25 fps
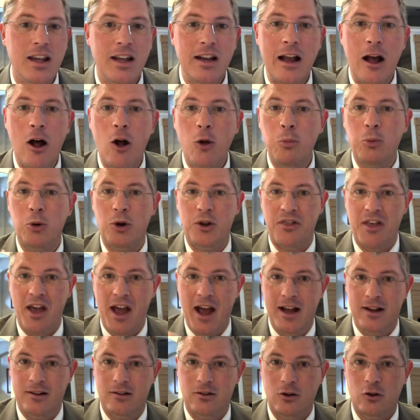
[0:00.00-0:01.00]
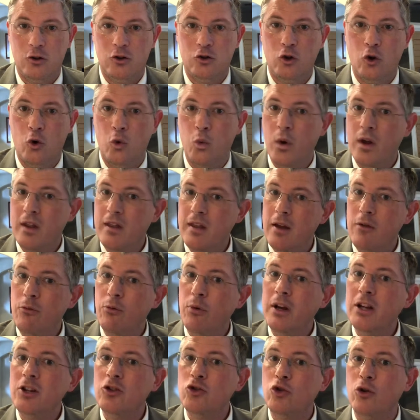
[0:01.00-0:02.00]
can help with that. So when they
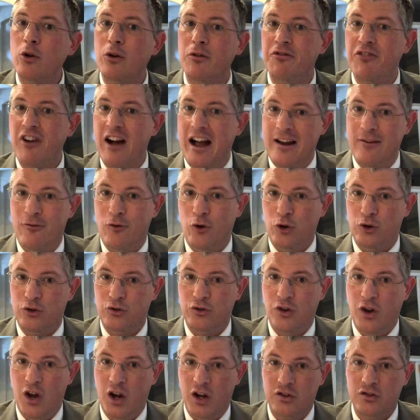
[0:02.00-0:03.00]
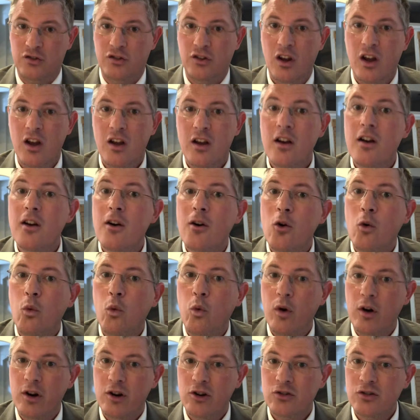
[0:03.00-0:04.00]
reach to a 5 or 6,
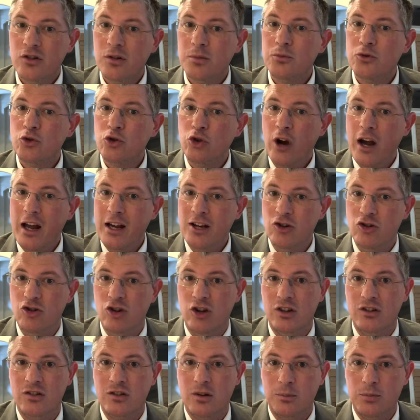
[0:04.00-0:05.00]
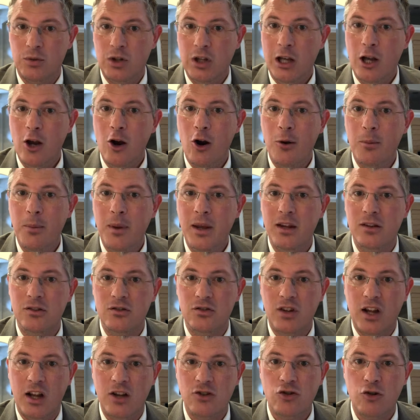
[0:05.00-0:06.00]
what are some strategies, some
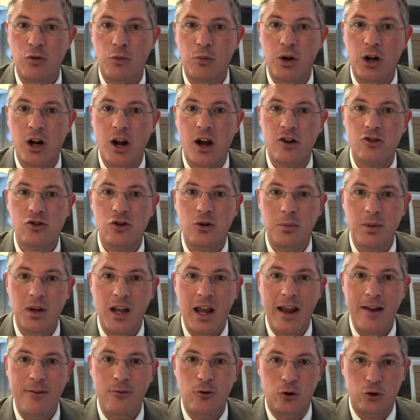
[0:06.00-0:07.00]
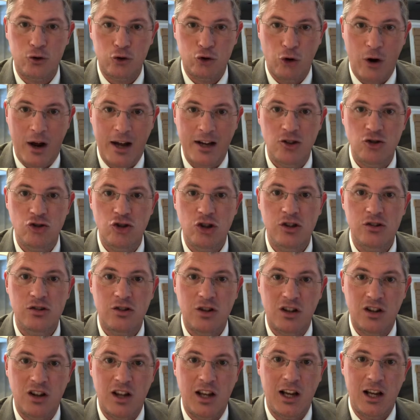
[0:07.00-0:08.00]
TRBs, tension reduction behavior,
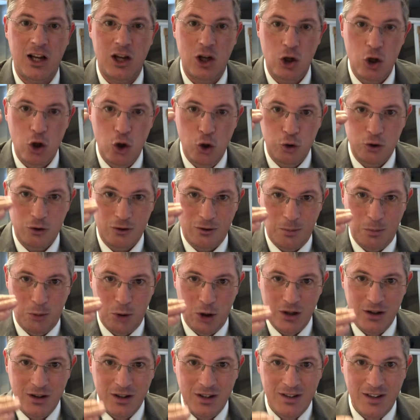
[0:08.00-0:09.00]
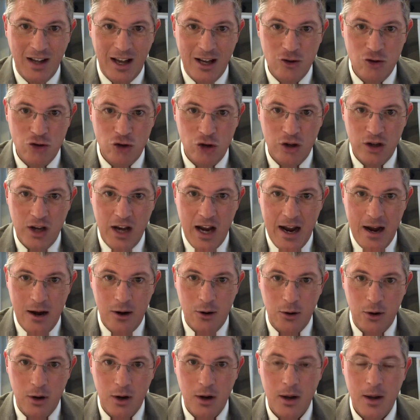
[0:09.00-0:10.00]
strategies that they can use to bring the tension
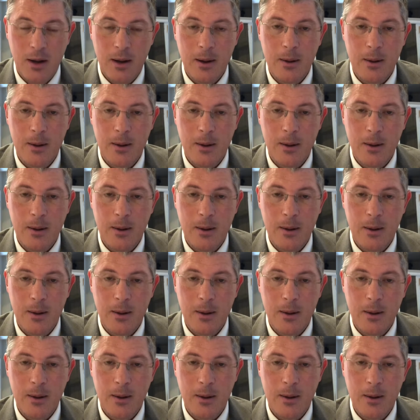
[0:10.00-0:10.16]
down?